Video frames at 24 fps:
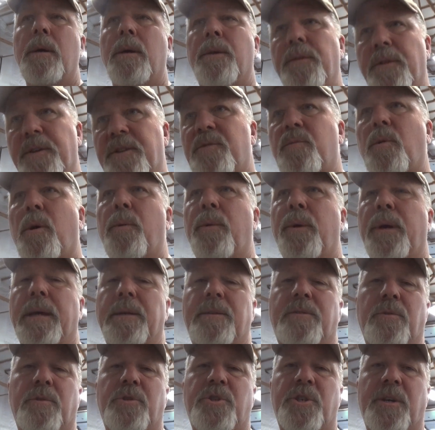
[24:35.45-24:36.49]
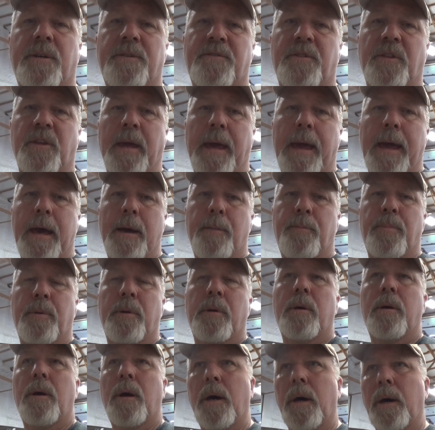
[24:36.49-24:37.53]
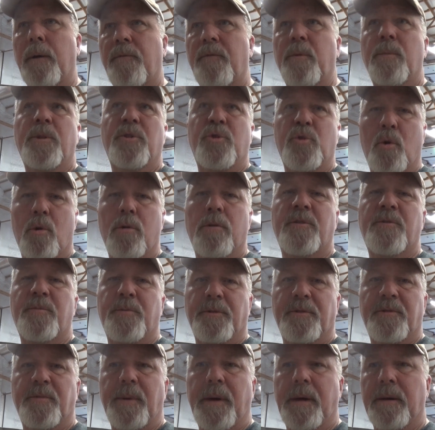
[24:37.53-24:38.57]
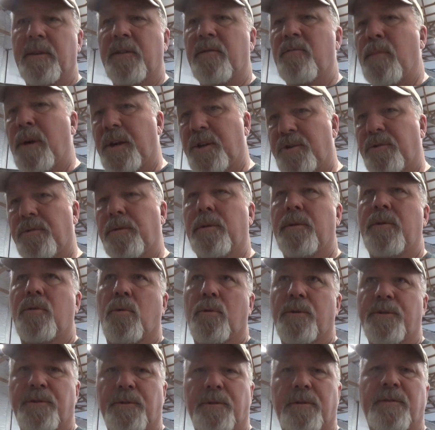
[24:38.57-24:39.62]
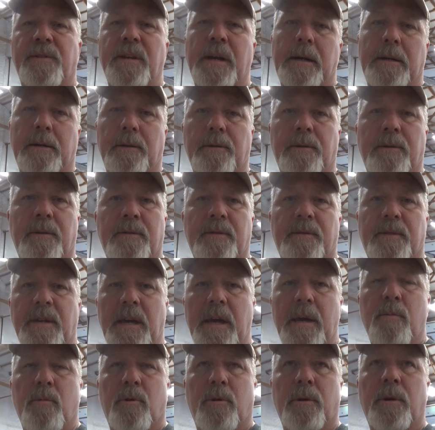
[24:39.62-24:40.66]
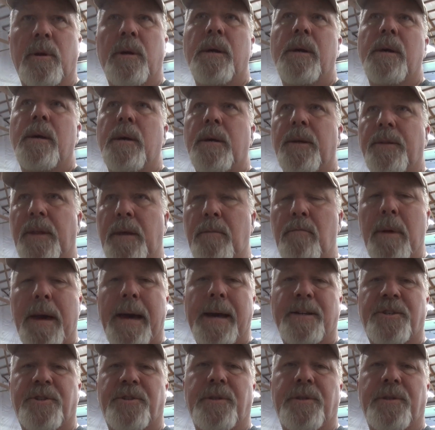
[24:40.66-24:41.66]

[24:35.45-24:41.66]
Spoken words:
This way we get to adjust the gap from the door's perspective, make sure the doors are exactly the same, or they match